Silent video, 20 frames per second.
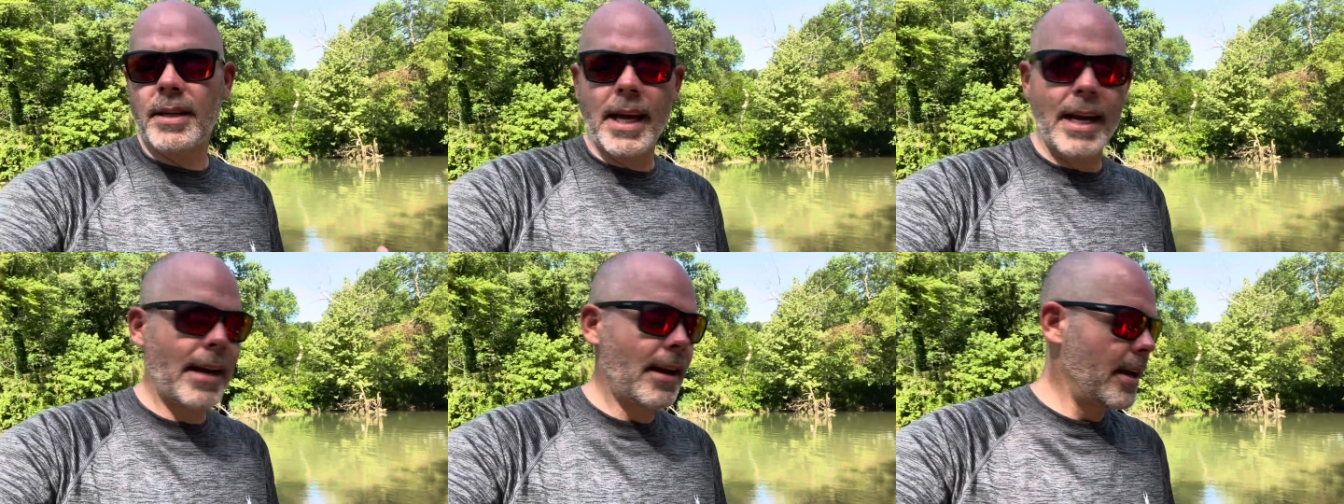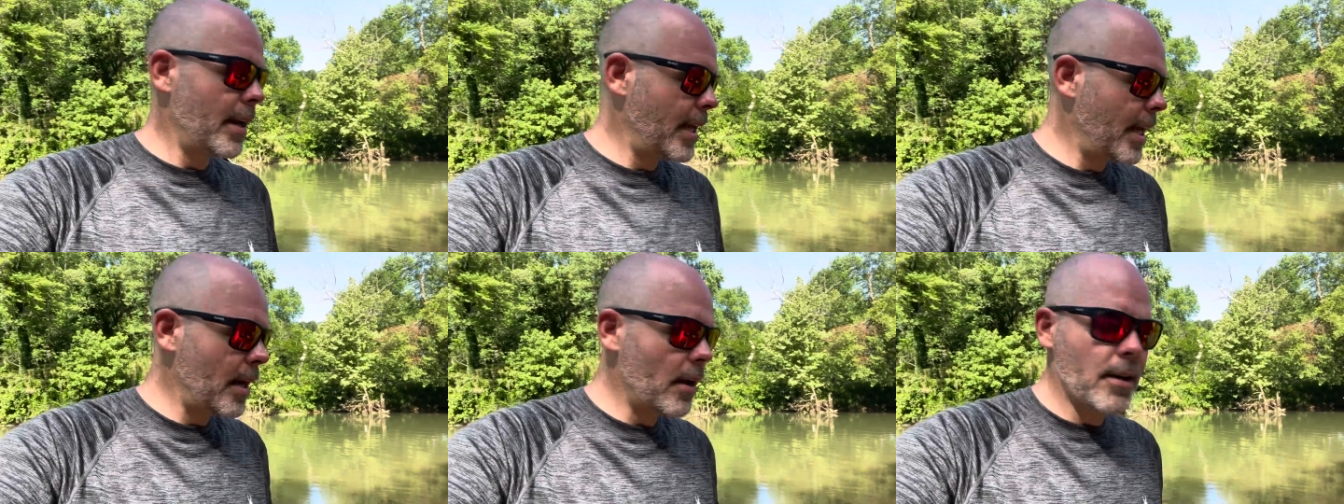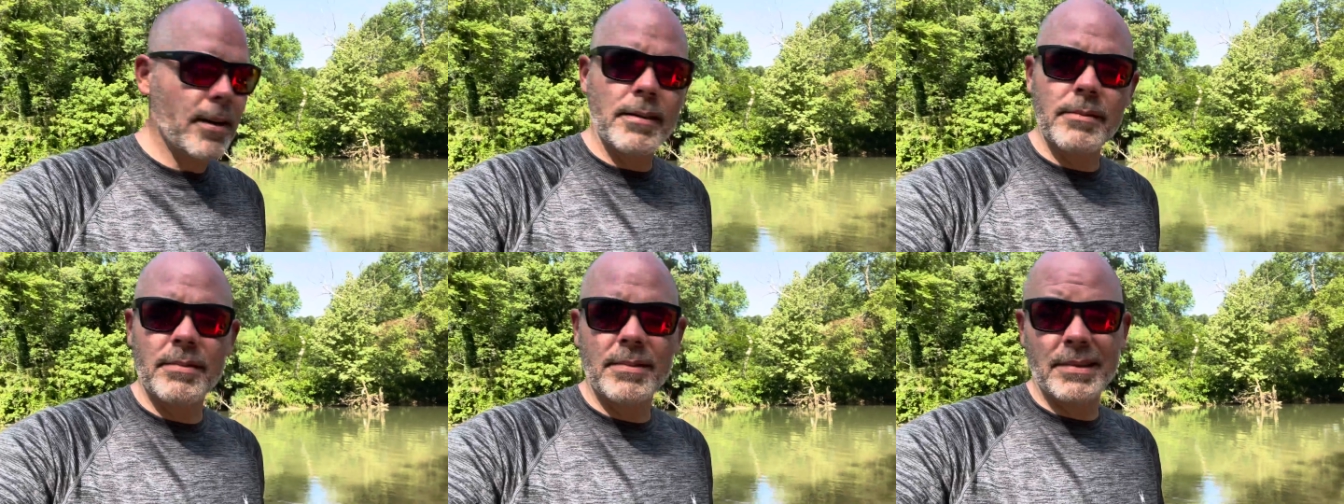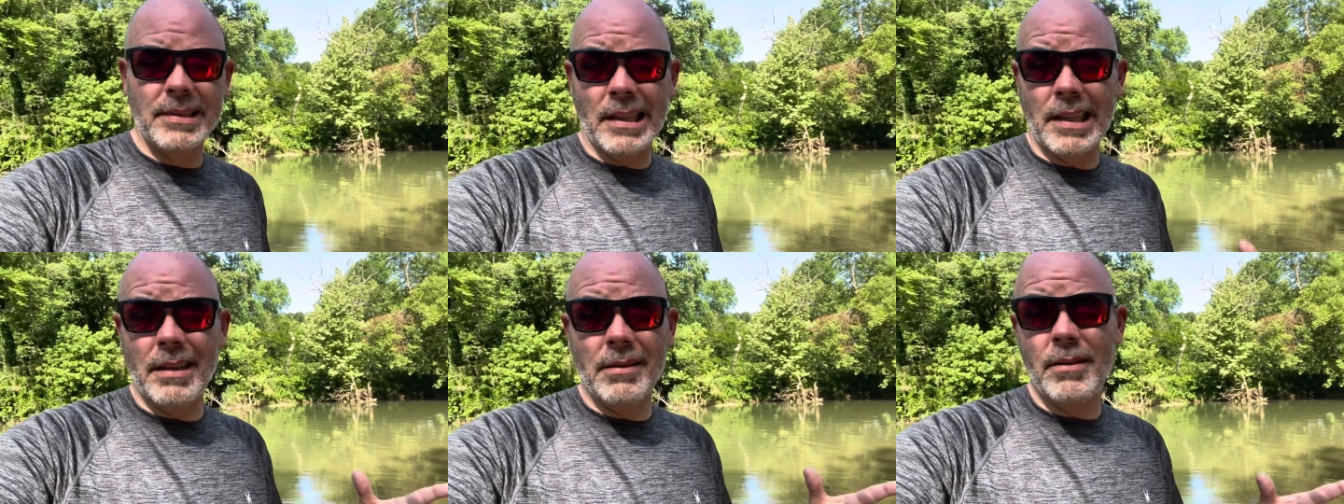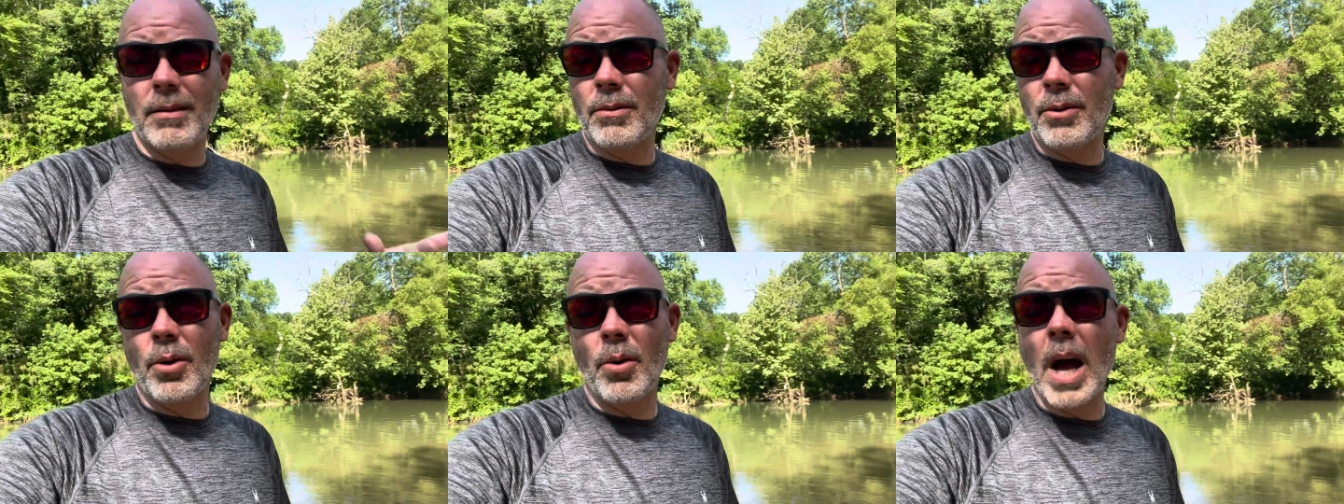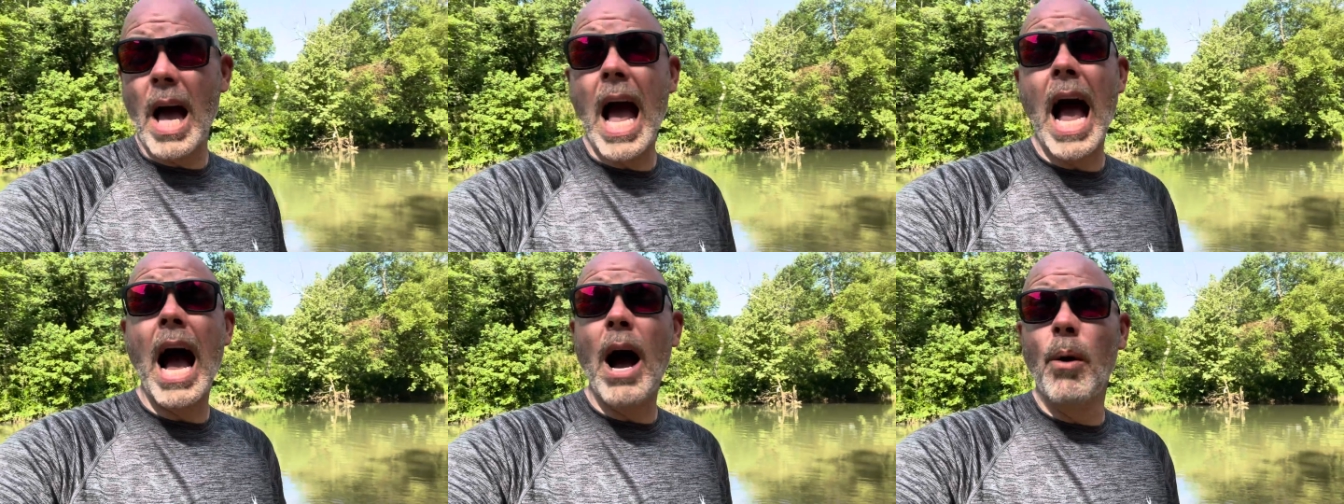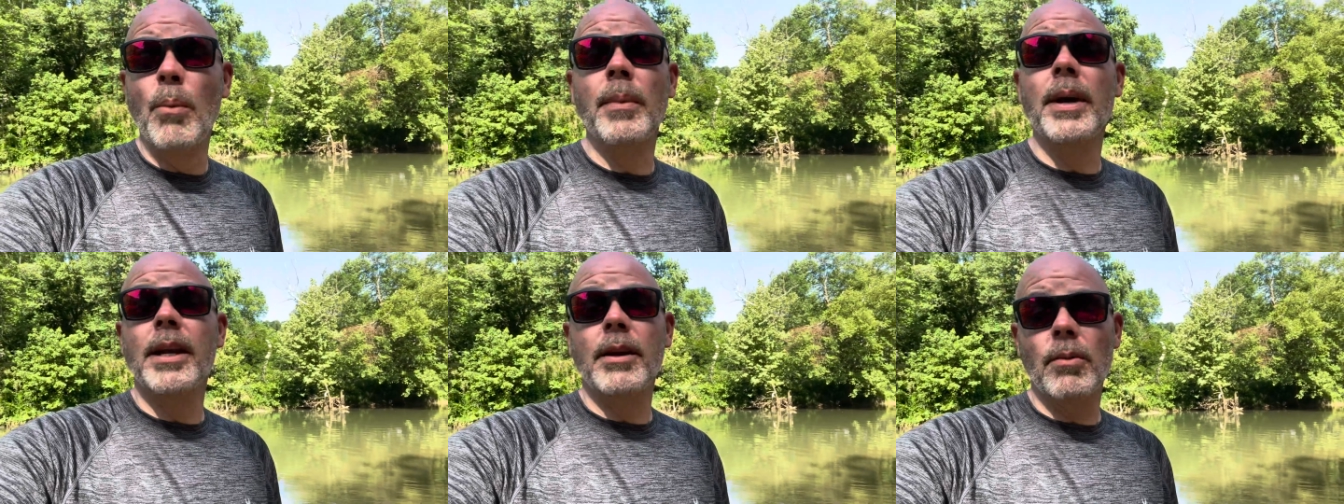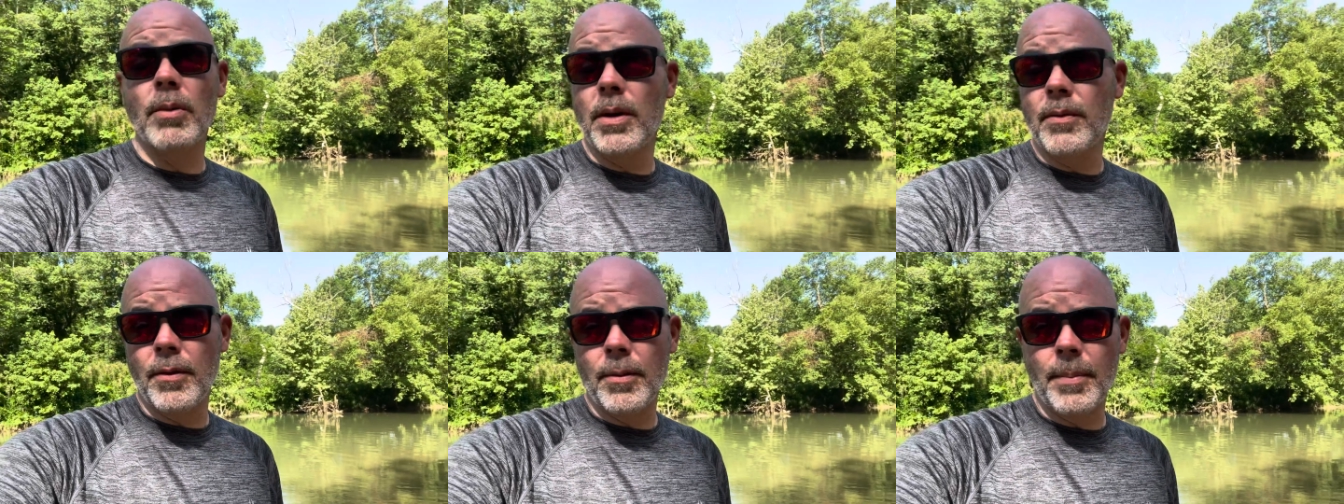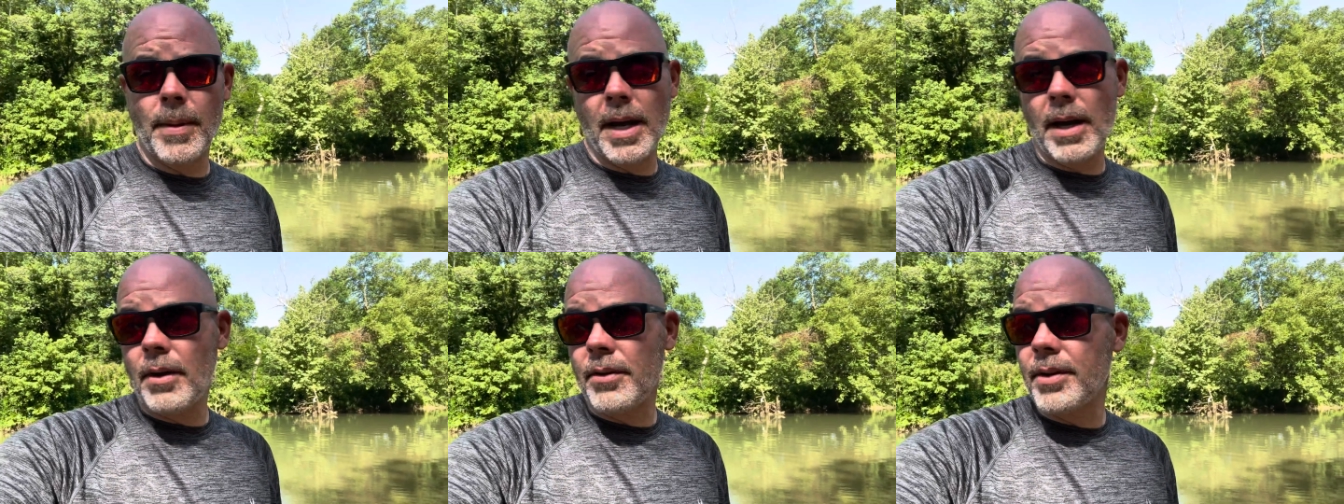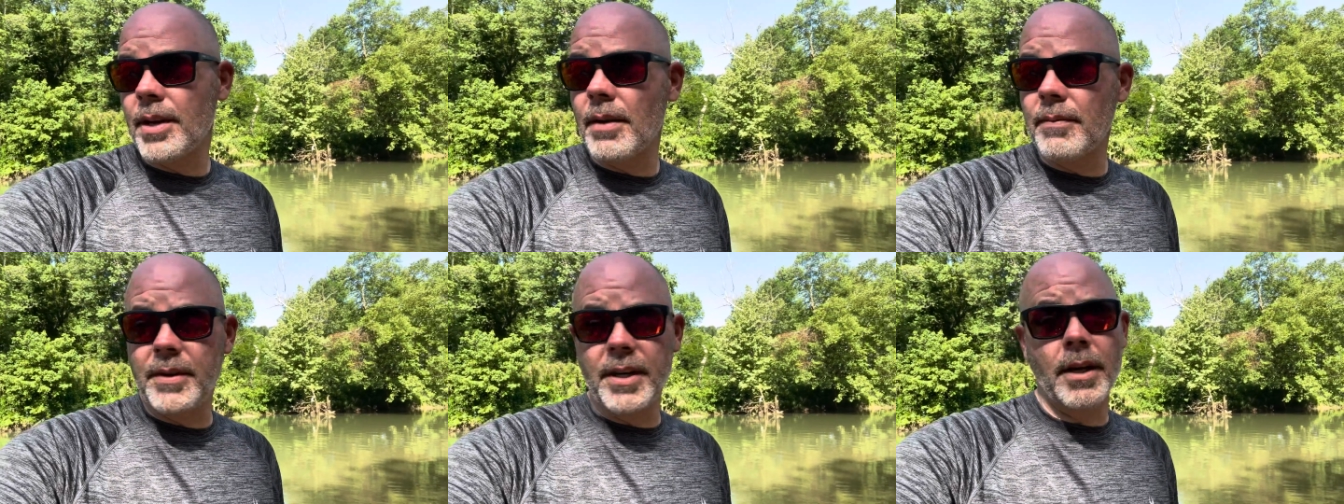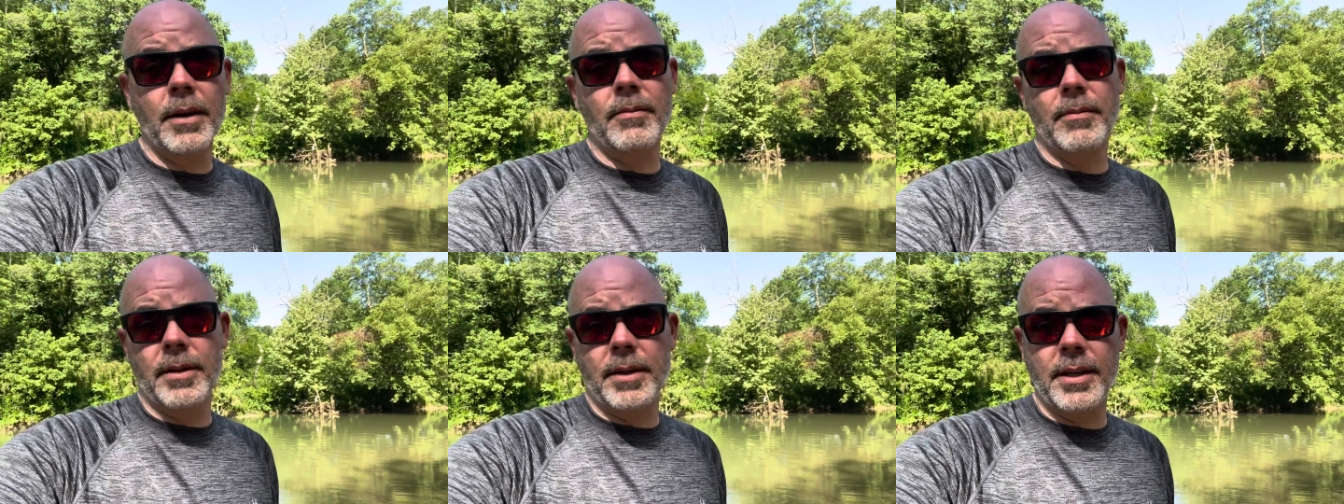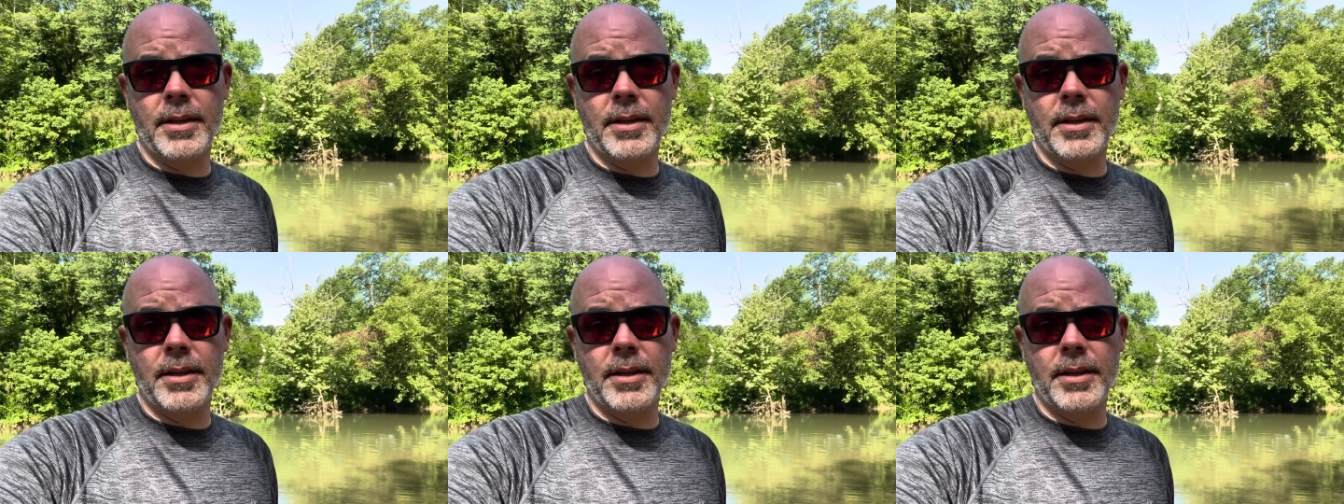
and I cannot, I don't know how many river miles I've done with